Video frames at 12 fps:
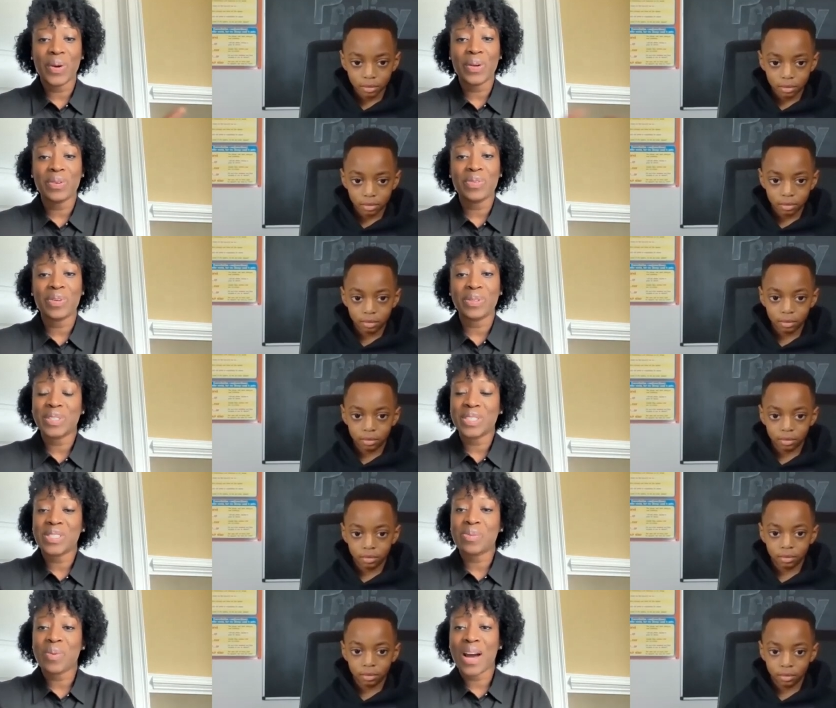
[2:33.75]
Speaker 1: wonderful
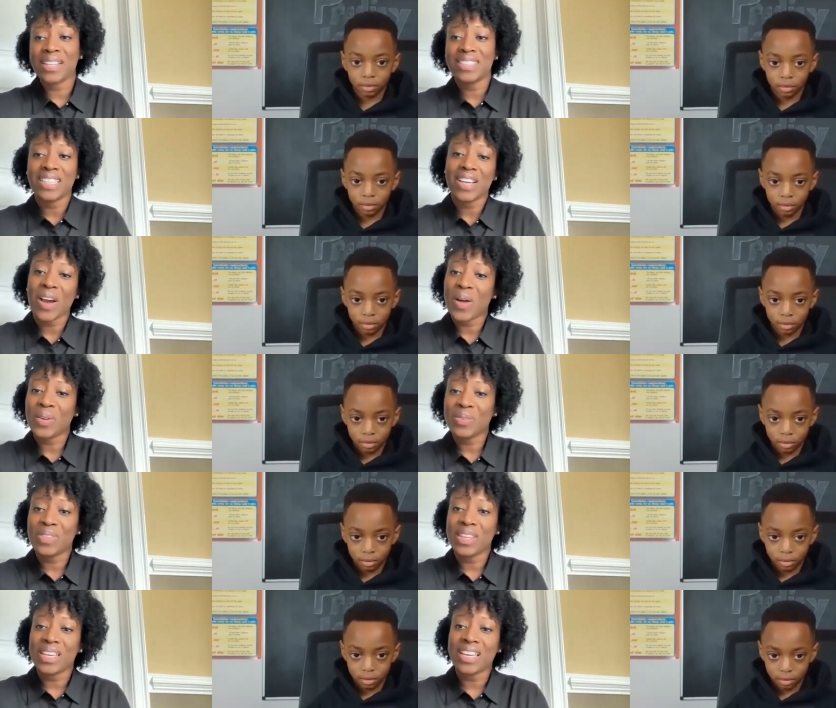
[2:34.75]
just watching all of
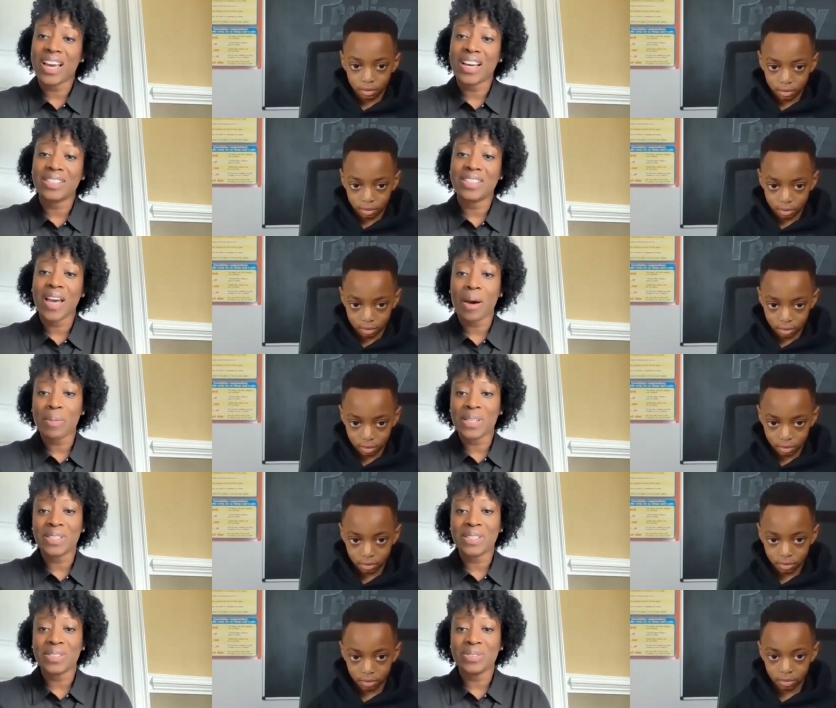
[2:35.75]
the uh, topics
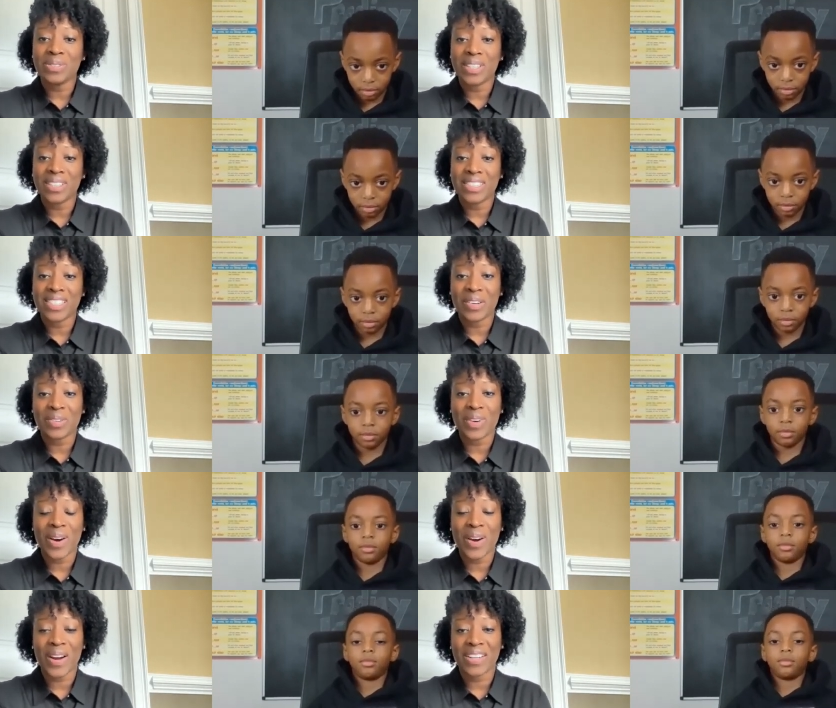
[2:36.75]
you've done so
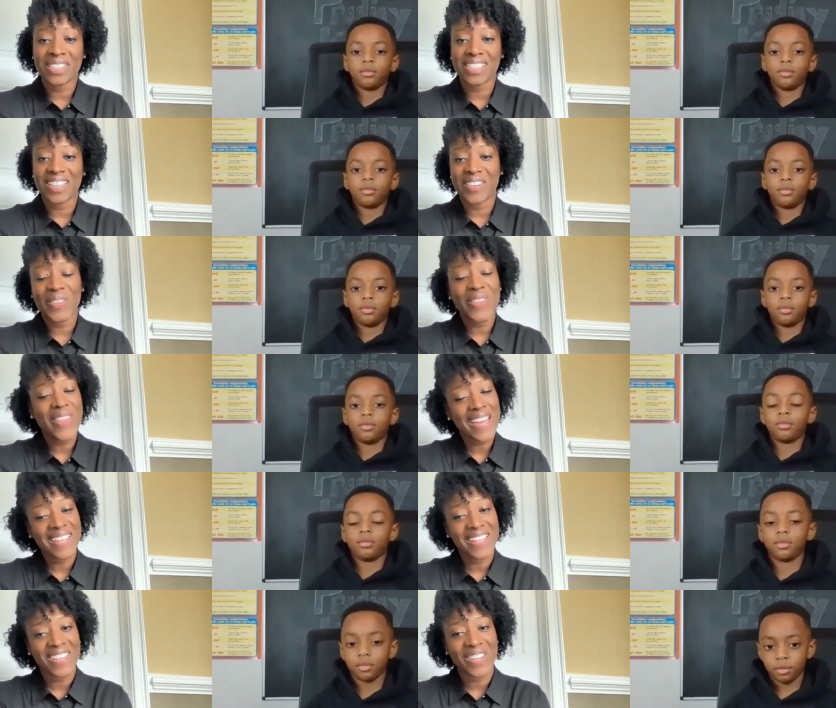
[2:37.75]
far. So
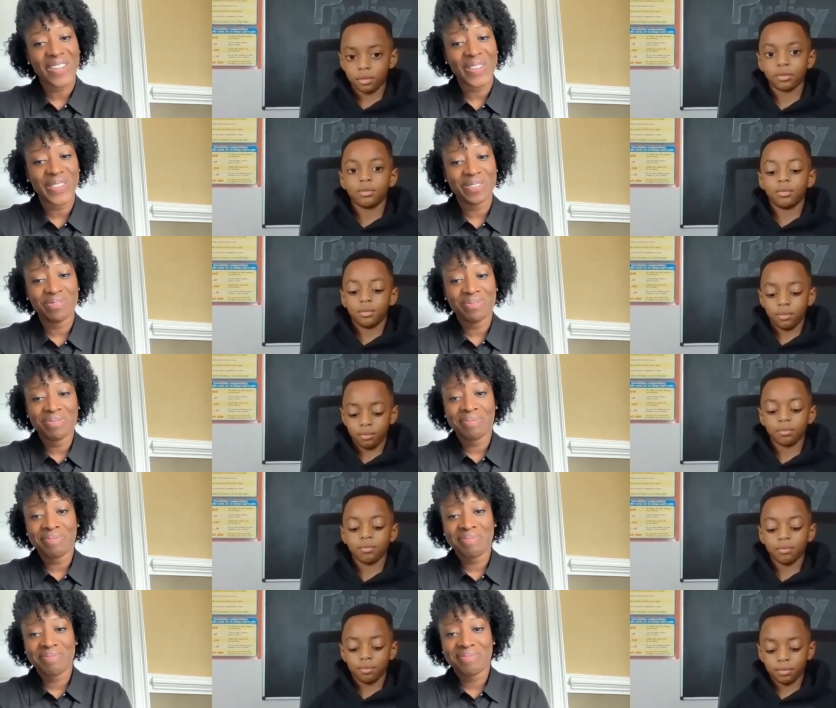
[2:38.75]
thank you.
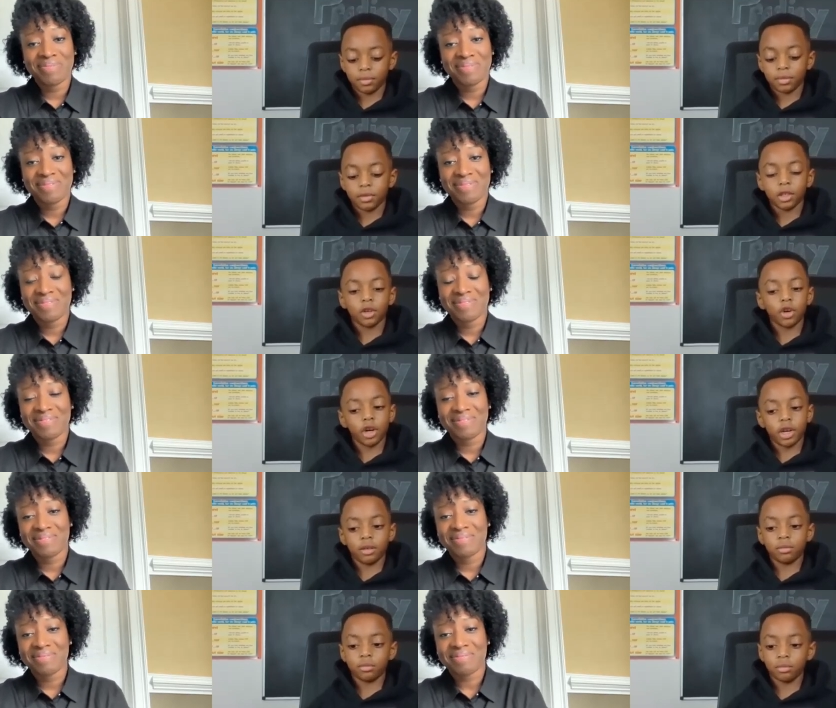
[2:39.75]

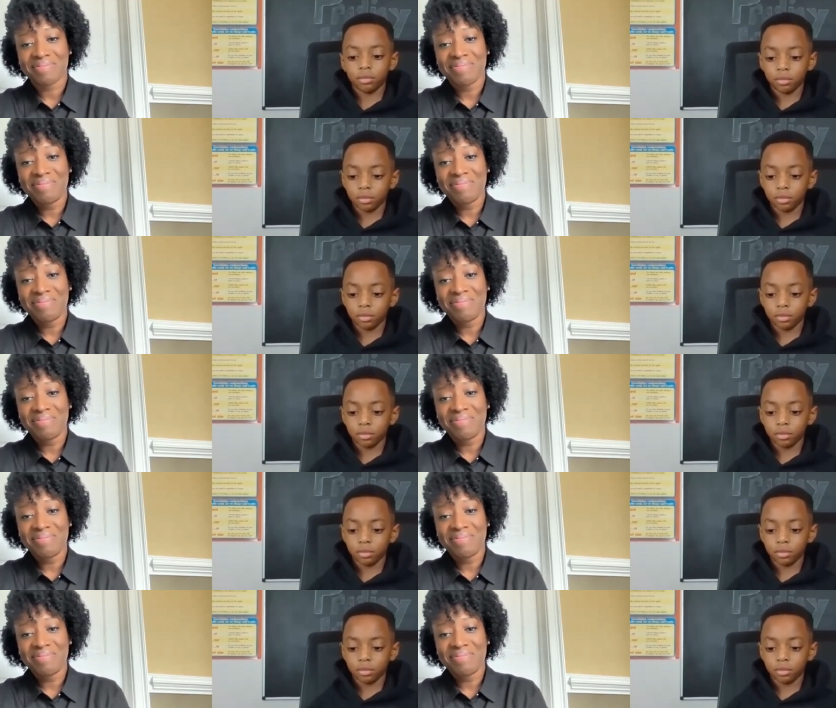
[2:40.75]
Great.